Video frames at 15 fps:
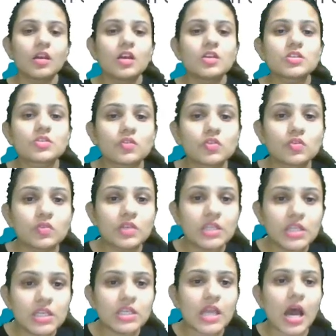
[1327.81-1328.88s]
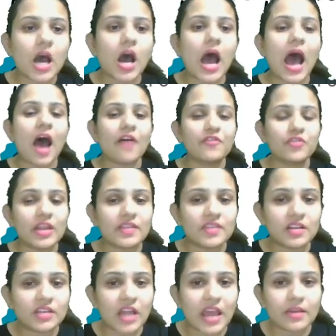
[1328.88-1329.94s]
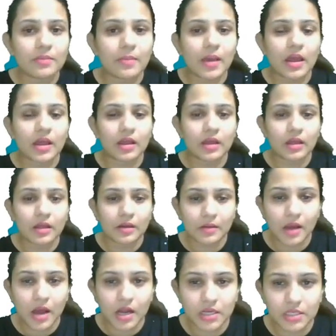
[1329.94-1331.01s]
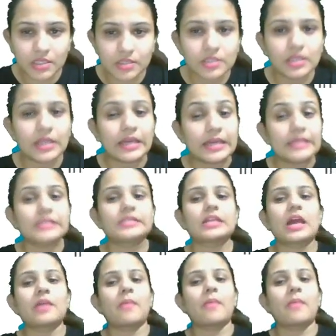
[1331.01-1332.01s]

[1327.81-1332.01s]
So have you read the article in Time